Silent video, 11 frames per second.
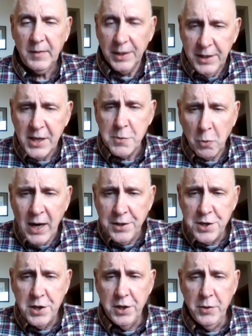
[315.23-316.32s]
It takes
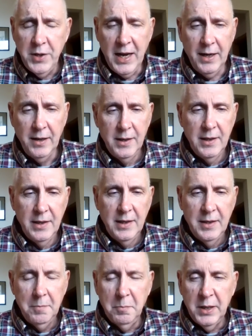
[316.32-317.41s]
practice to do that,
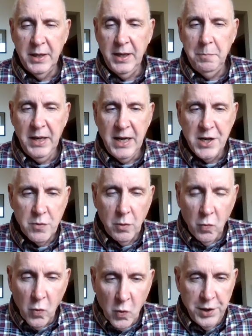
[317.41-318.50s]
but it pays
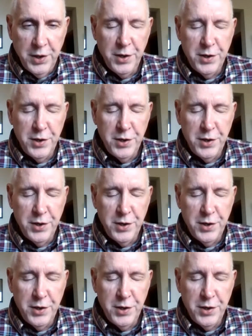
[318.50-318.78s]
rewards